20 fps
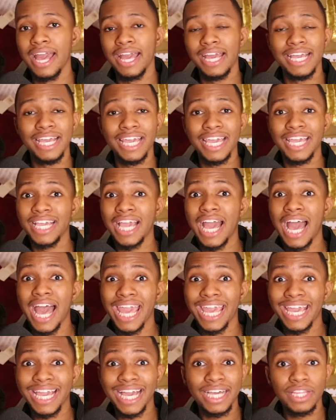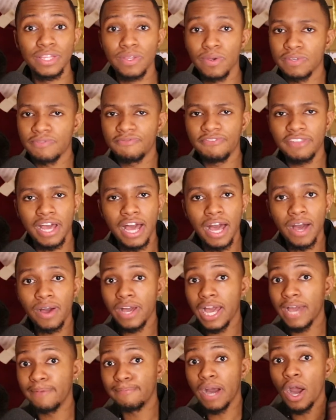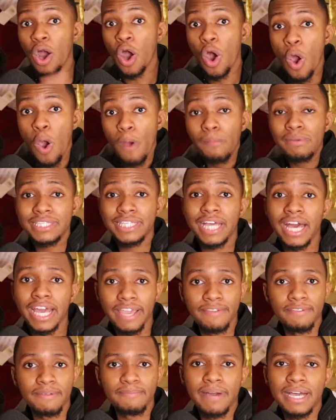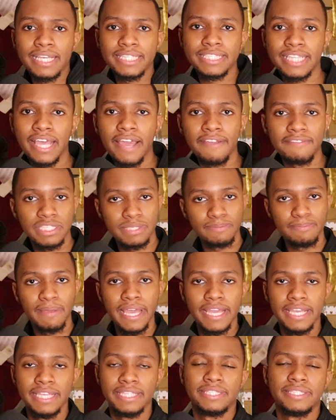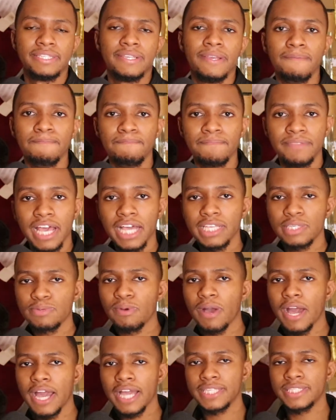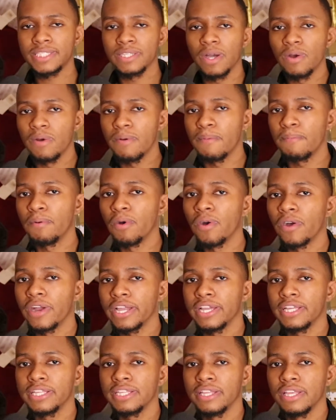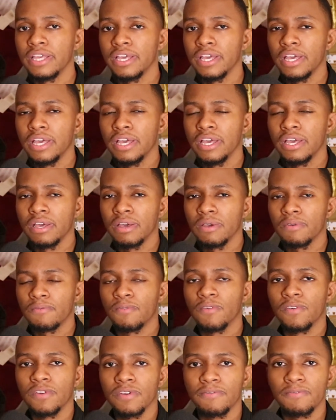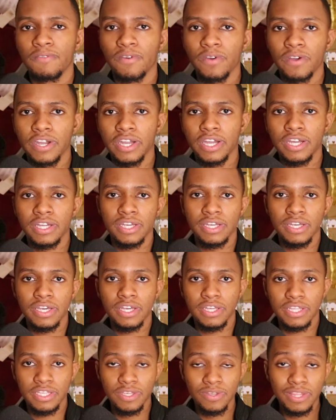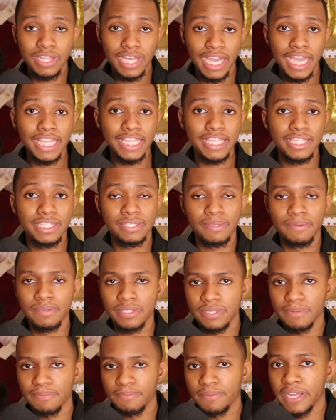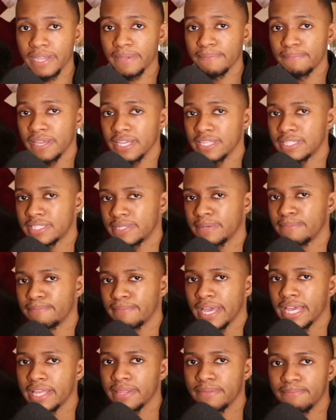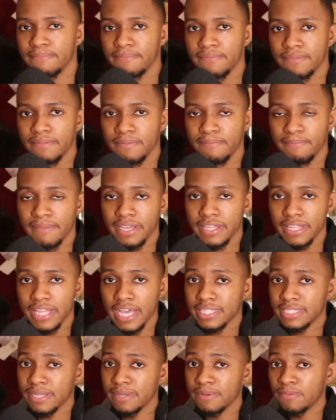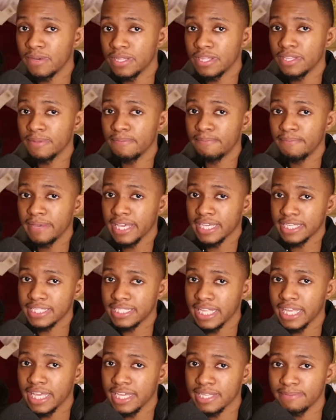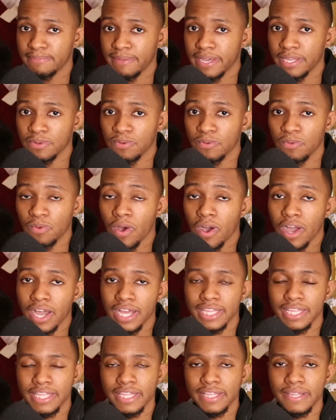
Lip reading: my home is not even my safe space. That's why it's so important for you ladies to bring peace to men. That's one of the biggest things men want